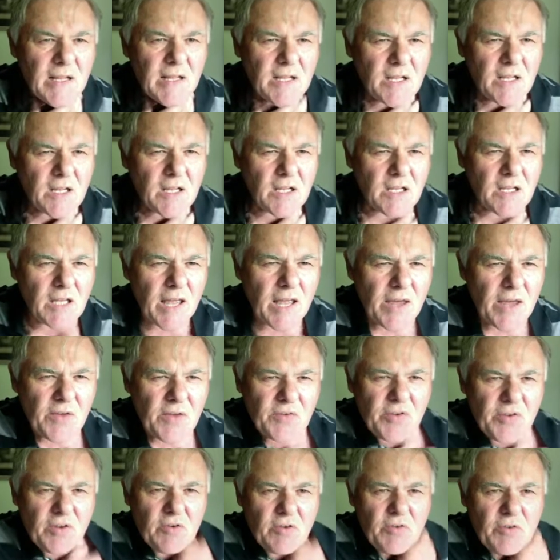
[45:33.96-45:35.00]

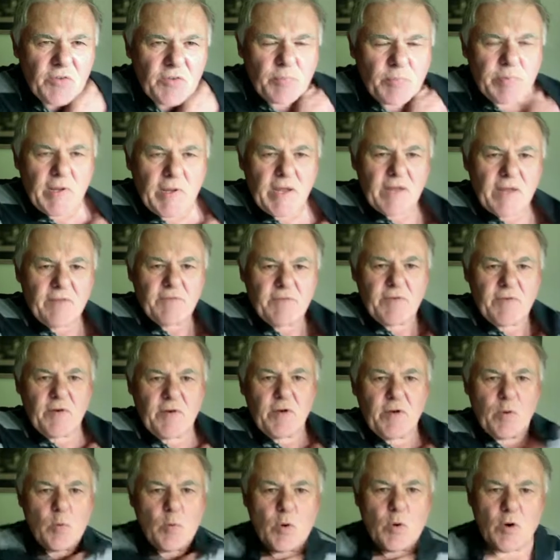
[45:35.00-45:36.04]
Clausia is playing very
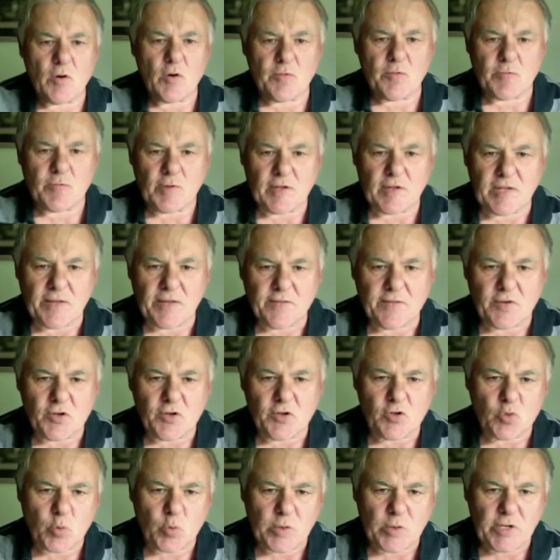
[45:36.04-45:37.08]
well for
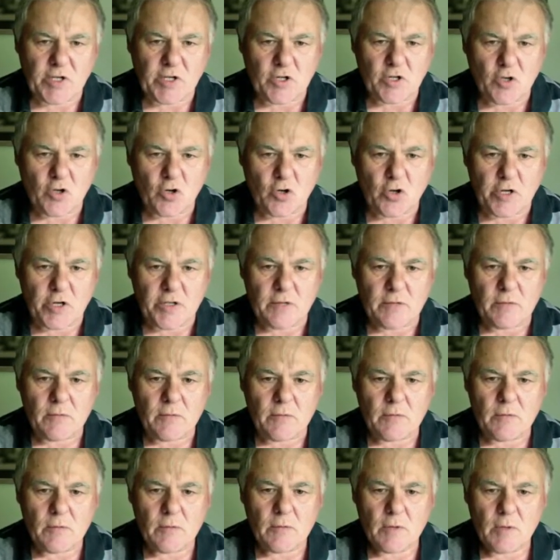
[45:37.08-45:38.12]
11.29,
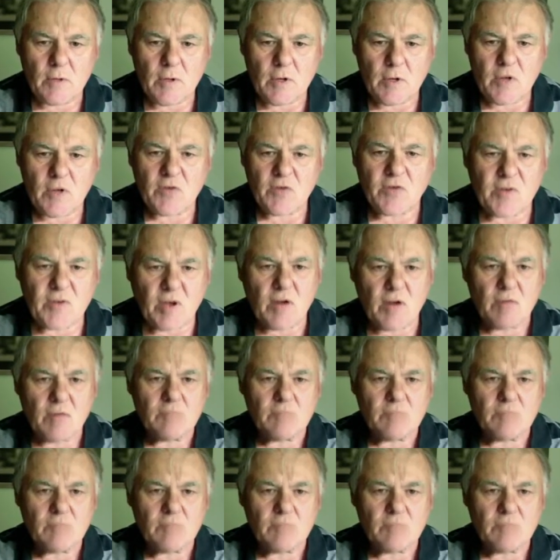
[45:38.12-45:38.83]
so